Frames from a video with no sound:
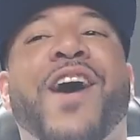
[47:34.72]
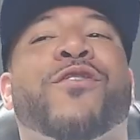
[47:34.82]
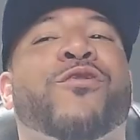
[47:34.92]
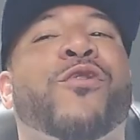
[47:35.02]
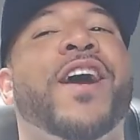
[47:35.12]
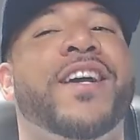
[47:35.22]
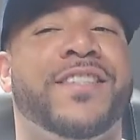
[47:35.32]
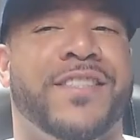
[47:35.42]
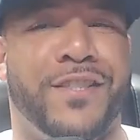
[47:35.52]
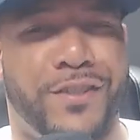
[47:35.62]

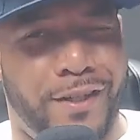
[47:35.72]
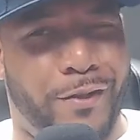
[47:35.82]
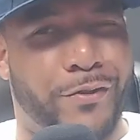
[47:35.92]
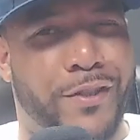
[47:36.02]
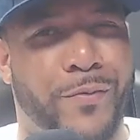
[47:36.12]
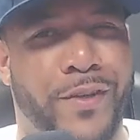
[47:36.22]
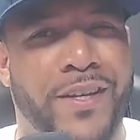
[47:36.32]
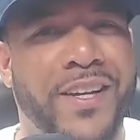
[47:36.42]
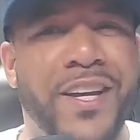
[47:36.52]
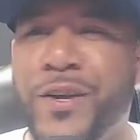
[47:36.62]
crazy shit used to be.
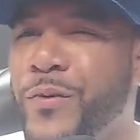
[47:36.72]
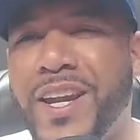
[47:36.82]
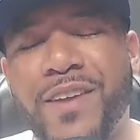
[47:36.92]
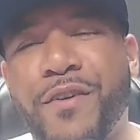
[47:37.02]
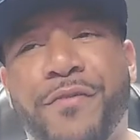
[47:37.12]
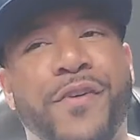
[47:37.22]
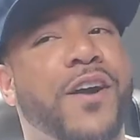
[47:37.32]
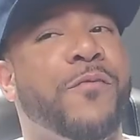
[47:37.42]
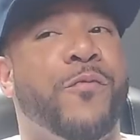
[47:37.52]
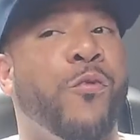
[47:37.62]
We didn't give a fuck
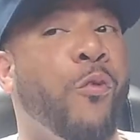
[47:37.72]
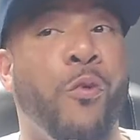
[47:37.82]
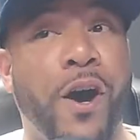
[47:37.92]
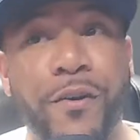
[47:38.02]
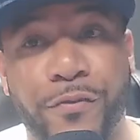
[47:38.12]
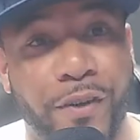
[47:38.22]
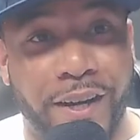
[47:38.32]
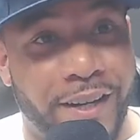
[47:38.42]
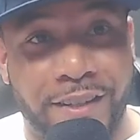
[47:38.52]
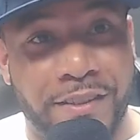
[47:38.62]
of what
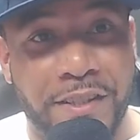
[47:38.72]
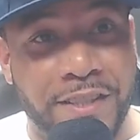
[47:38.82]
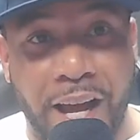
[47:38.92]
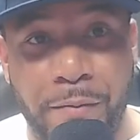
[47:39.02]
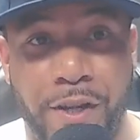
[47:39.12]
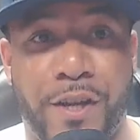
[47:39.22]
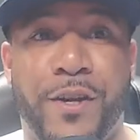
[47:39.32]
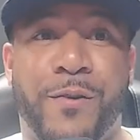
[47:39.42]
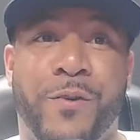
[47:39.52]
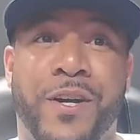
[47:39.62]
fucking time of the year
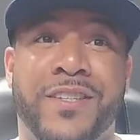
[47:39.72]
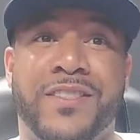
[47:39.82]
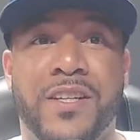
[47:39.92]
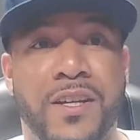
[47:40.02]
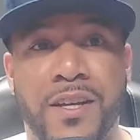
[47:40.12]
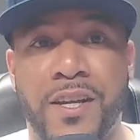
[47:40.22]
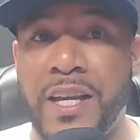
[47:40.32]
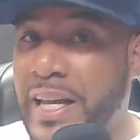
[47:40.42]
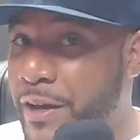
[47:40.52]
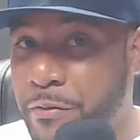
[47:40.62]
it was.
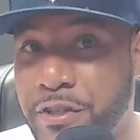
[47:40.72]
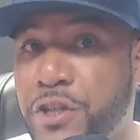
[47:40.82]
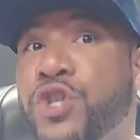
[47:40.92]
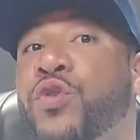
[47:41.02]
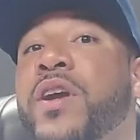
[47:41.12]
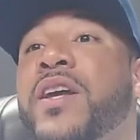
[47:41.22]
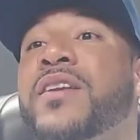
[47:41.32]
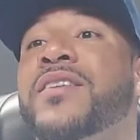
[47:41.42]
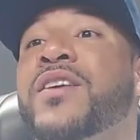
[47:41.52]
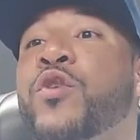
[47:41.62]
It was a
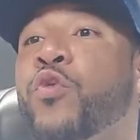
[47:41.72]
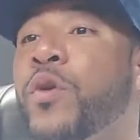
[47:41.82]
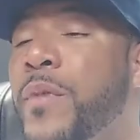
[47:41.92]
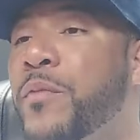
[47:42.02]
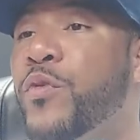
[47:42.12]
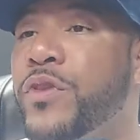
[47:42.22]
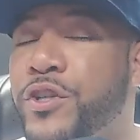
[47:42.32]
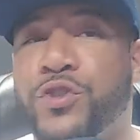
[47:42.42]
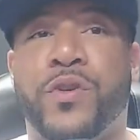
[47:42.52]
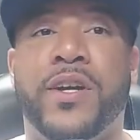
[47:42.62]
trend. Remember when the
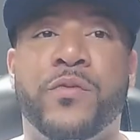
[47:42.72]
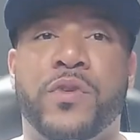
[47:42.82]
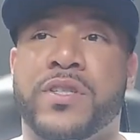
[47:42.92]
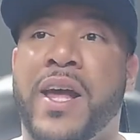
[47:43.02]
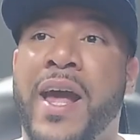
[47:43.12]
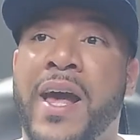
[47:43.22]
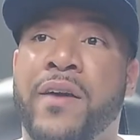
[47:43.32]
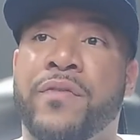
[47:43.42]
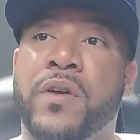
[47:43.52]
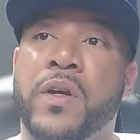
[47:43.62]
trend was to
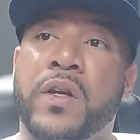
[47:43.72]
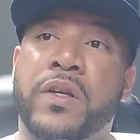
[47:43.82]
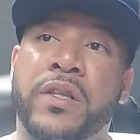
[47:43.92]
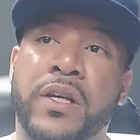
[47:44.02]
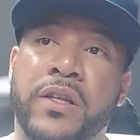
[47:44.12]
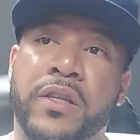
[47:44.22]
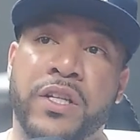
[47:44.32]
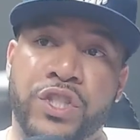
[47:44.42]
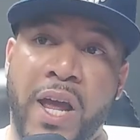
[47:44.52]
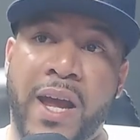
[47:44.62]
have the
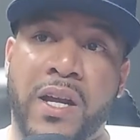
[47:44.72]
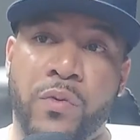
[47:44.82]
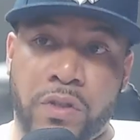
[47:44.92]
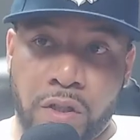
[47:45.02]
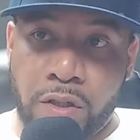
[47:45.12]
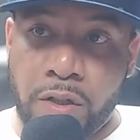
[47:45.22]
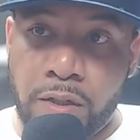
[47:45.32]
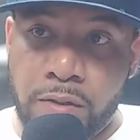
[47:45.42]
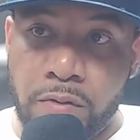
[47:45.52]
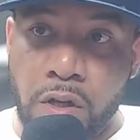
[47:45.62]
jacket with the
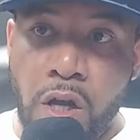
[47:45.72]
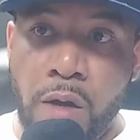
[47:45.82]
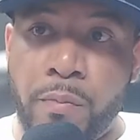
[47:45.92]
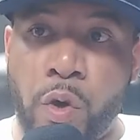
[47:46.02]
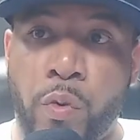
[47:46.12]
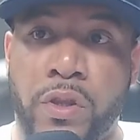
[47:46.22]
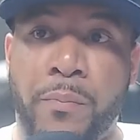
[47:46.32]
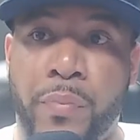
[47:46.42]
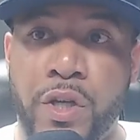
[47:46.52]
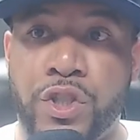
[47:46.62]
hood, but with a
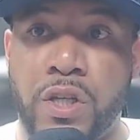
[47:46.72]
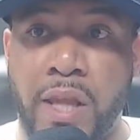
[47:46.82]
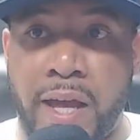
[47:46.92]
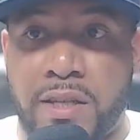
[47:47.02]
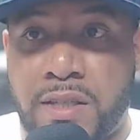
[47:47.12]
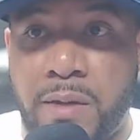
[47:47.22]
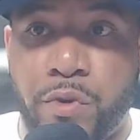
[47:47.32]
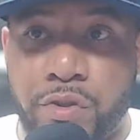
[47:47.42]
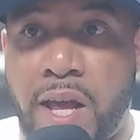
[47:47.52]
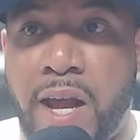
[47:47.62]
bunch of like
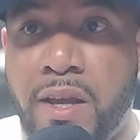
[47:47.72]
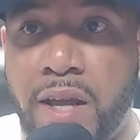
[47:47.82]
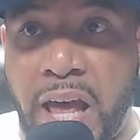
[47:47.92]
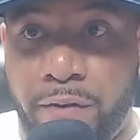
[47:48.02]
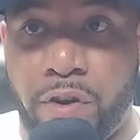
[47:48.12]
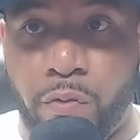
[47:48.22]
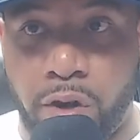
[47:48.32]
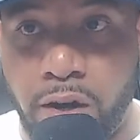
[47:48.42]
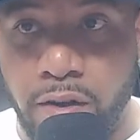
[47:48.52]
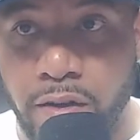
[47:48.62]
symbols on it everywhere,